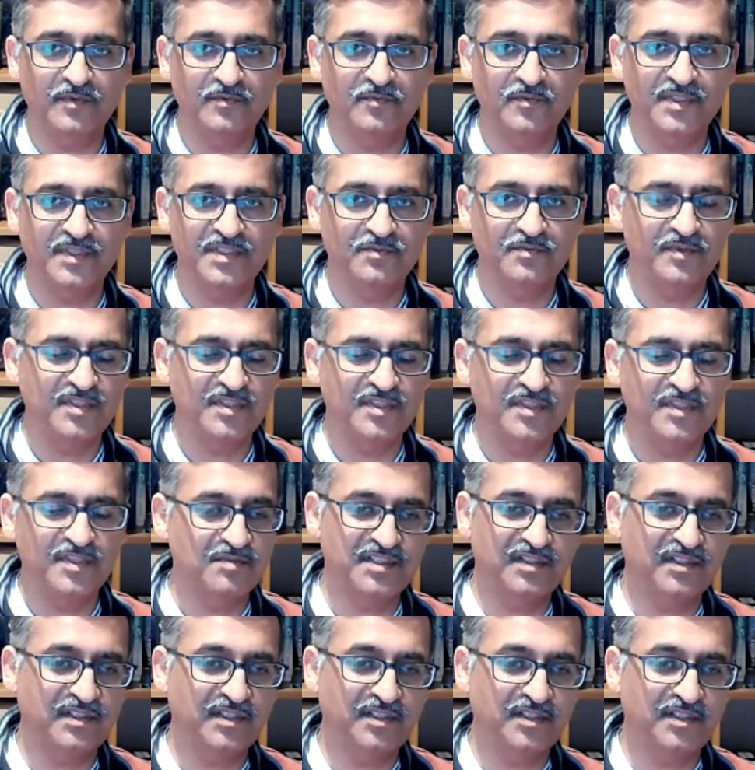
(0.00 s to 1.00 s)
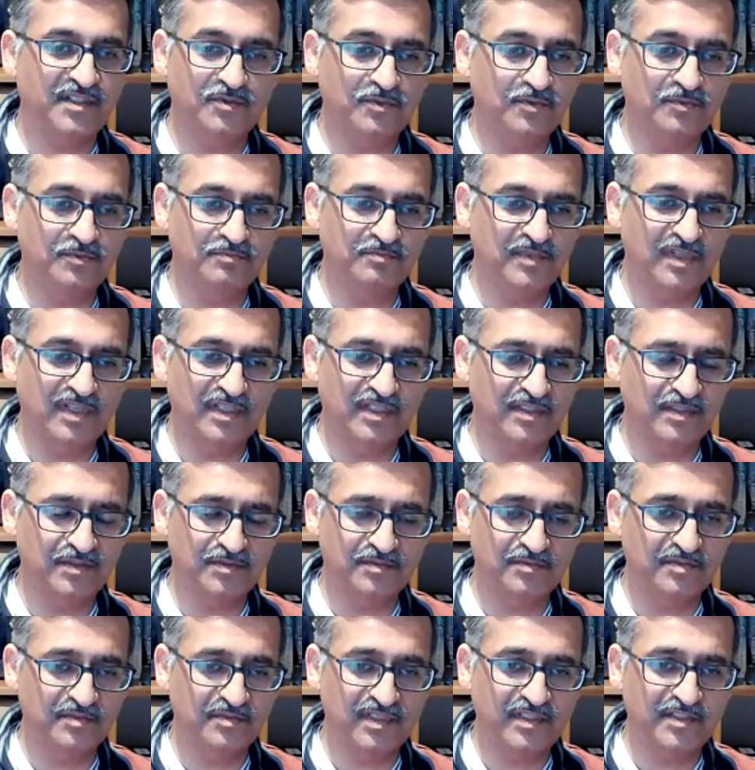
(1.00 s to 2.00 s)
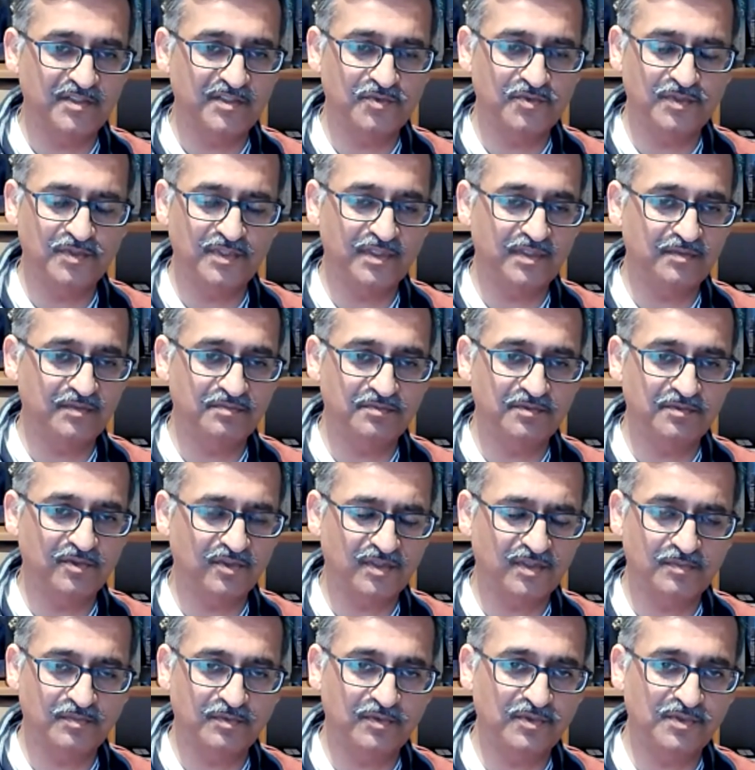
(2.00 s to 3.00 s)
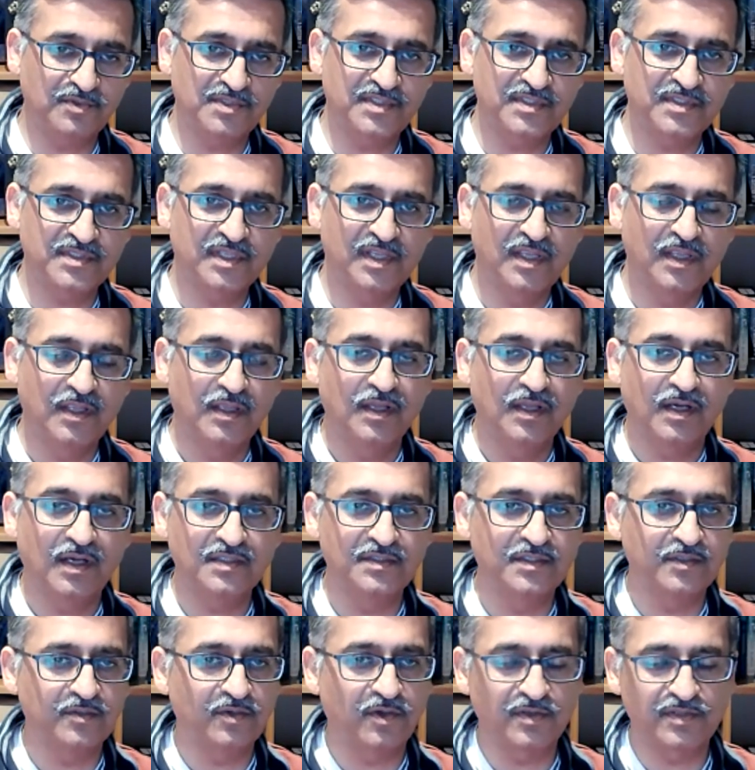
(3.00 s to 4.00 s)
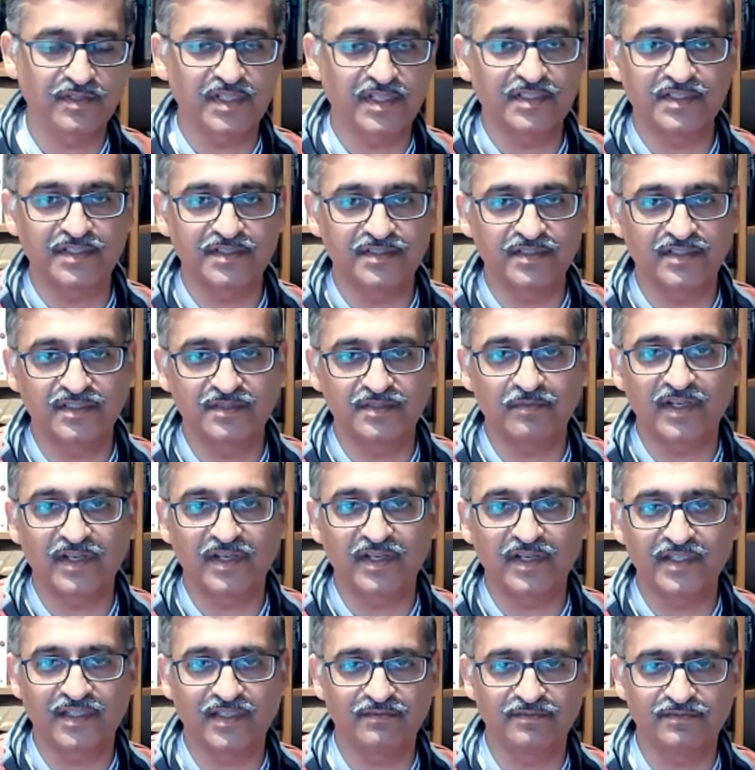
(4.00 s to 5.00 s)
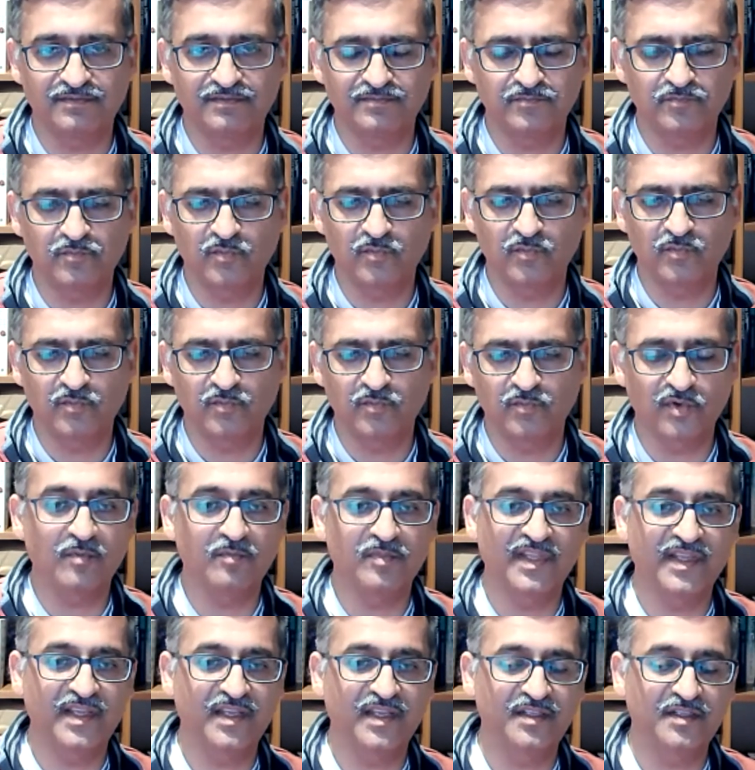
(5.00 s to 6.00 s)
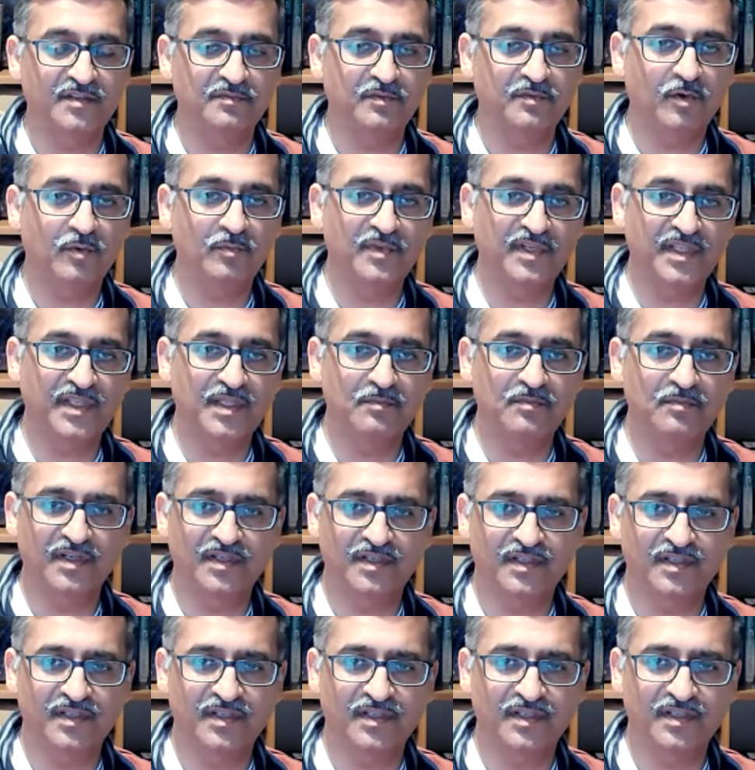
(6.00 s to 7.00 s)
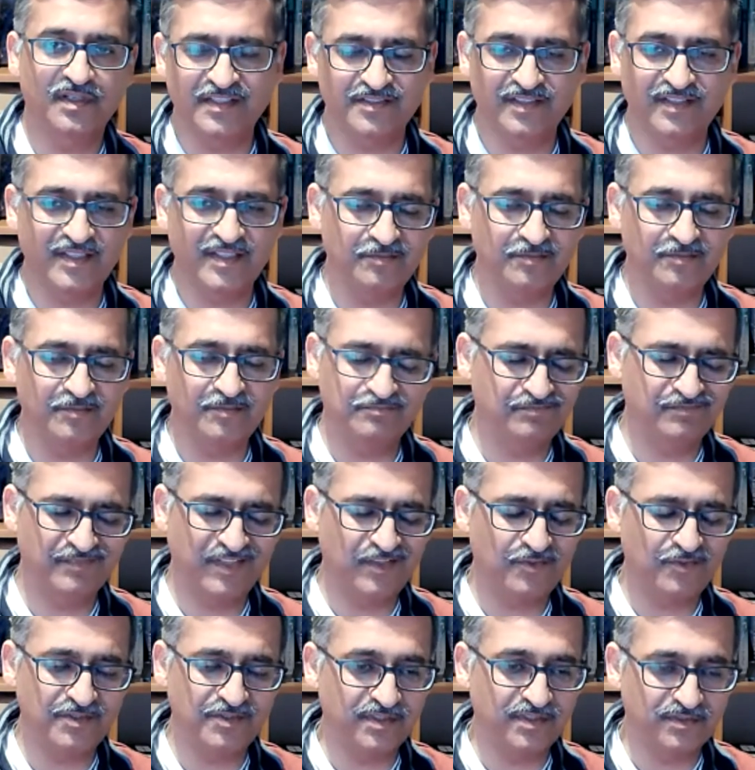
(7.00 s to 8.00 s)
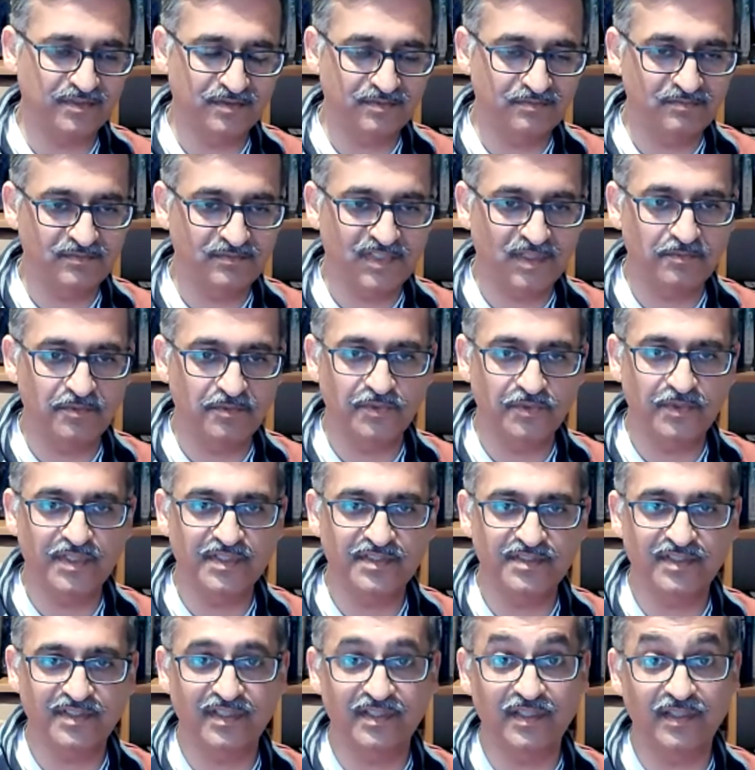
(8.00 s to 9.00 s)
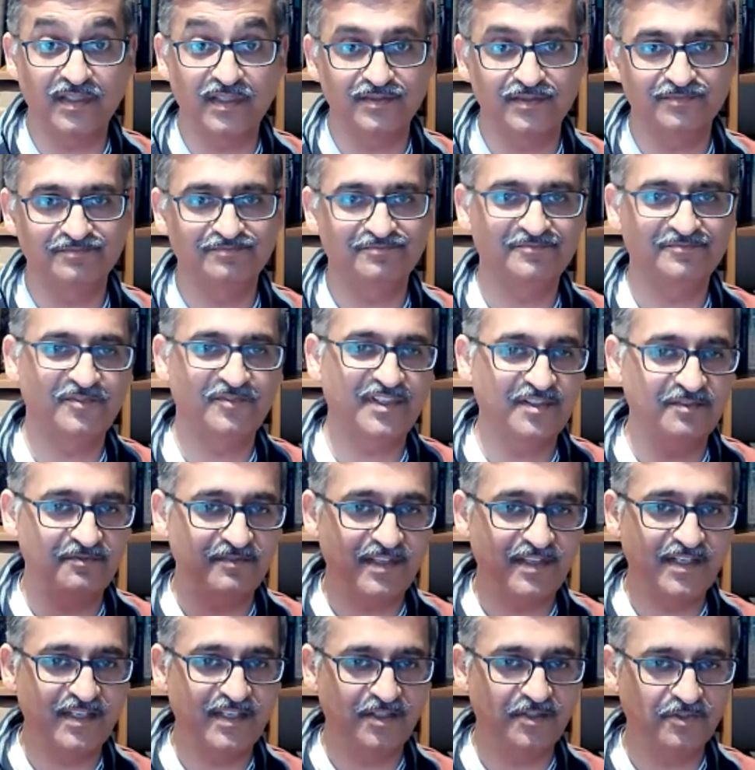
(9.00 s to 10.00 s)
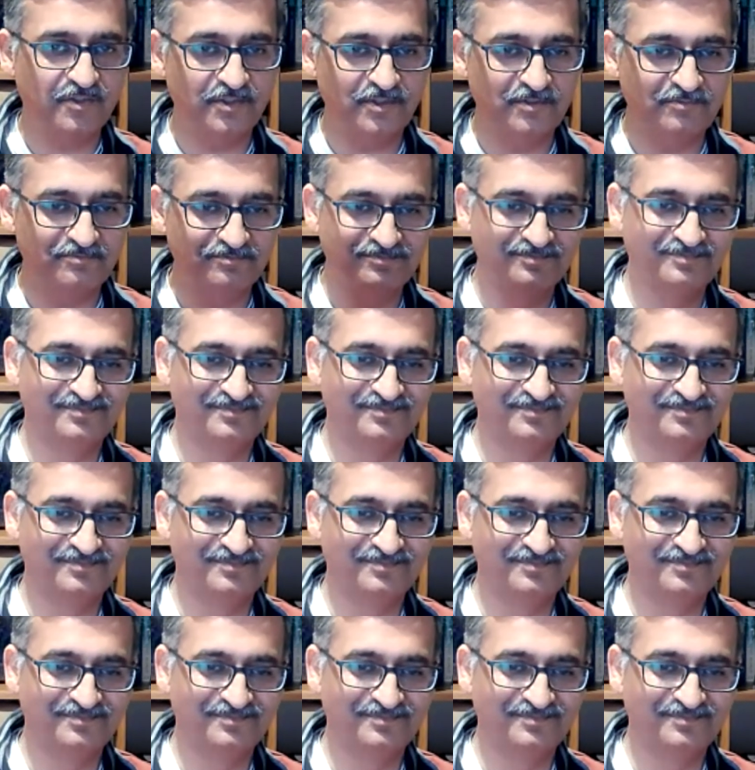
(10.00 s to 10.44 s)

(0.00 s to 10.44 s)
which specialty you do in junior doctor posts. Other organizations might have more complicated formulae, but actually, just come to us. I think we are very good.